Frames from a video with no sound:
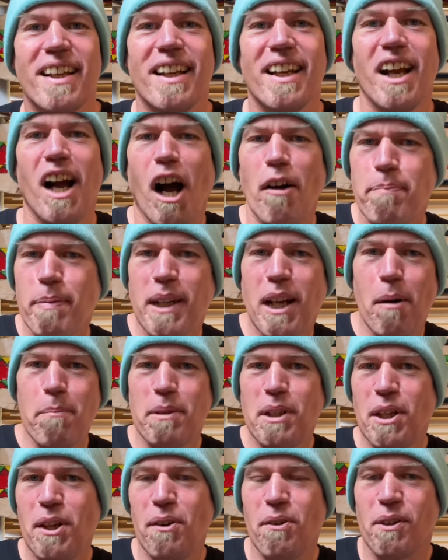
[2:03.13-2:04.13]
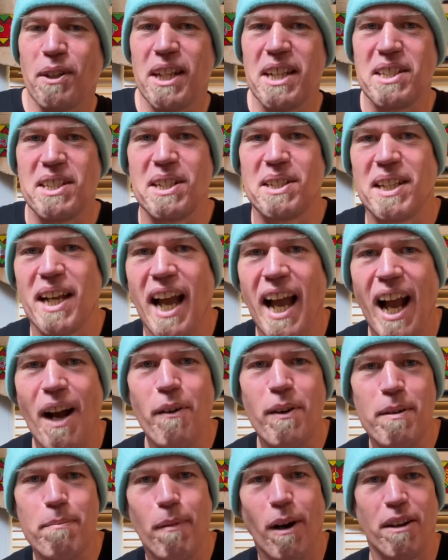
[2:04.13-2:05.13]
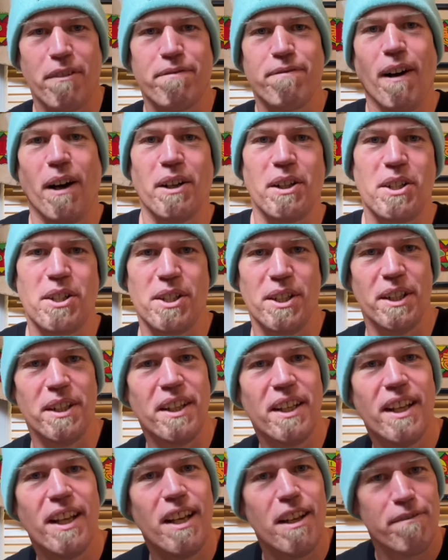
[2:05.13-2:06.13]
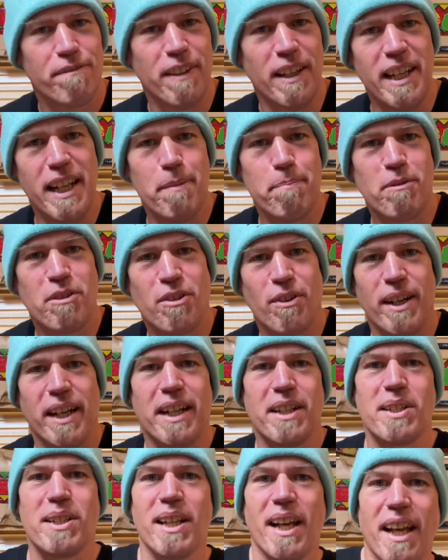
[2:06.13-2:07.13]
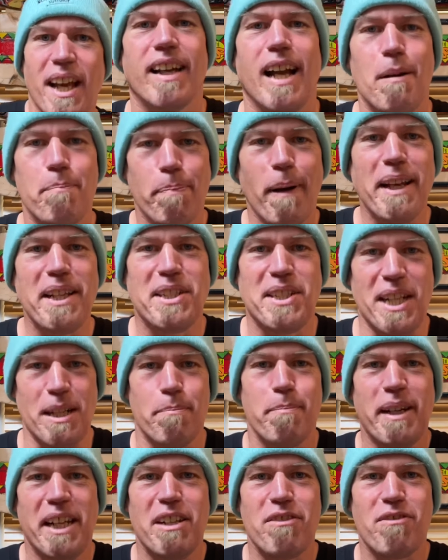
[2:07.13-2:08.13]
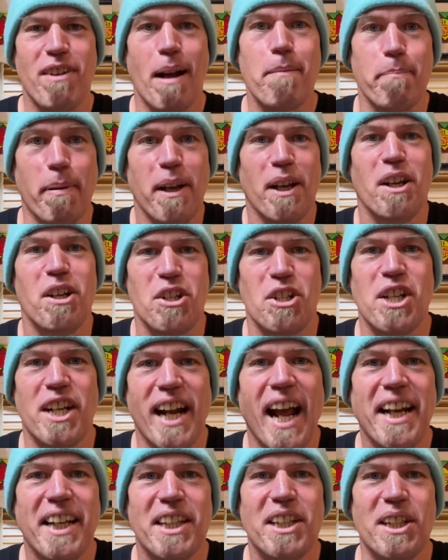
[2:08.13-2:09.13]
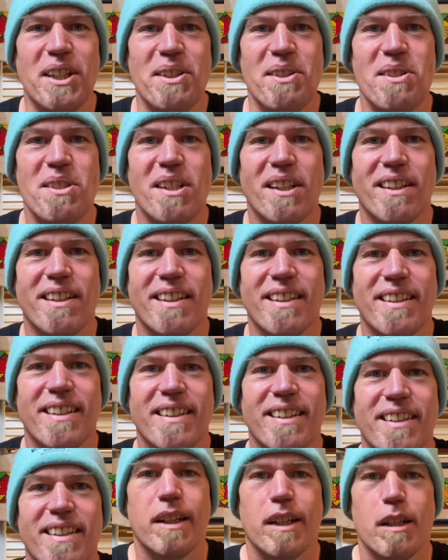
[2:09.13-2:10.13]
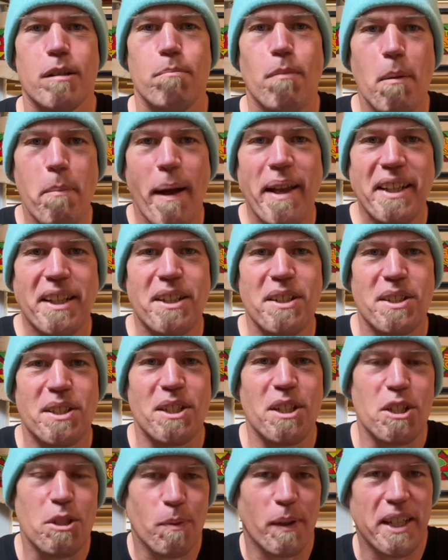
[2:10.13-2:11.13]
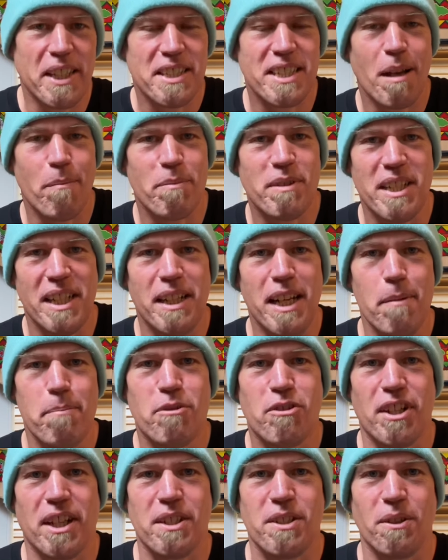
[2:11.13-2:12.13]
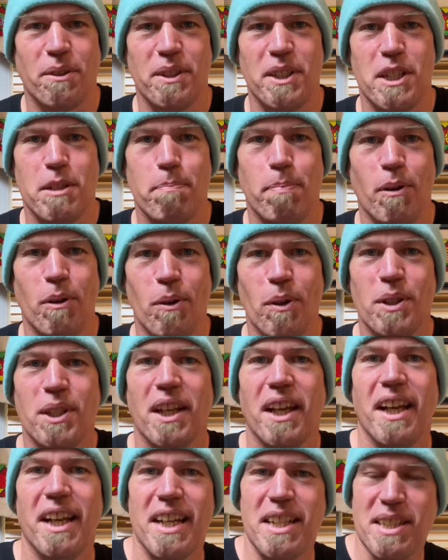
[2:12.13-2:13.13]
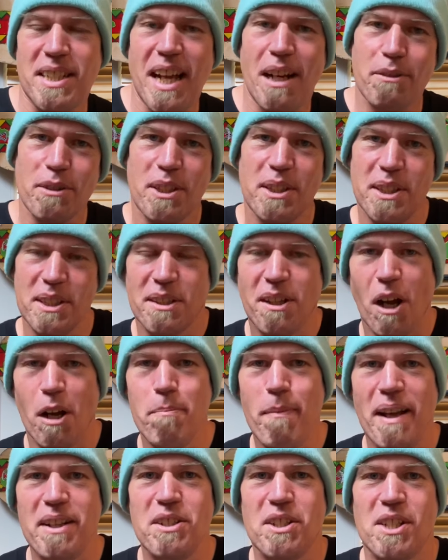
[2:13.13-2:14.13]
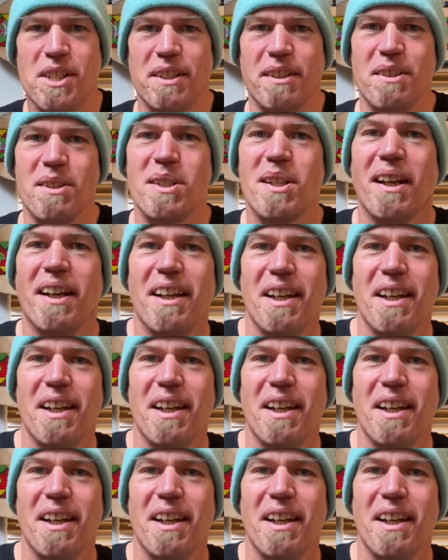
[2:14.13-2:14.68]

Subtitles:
I've become curious as to how it might function for lip tricks and basic mini ramp shenanigans. My main concerns when attempting lip tricks on this board is down to the dimensions.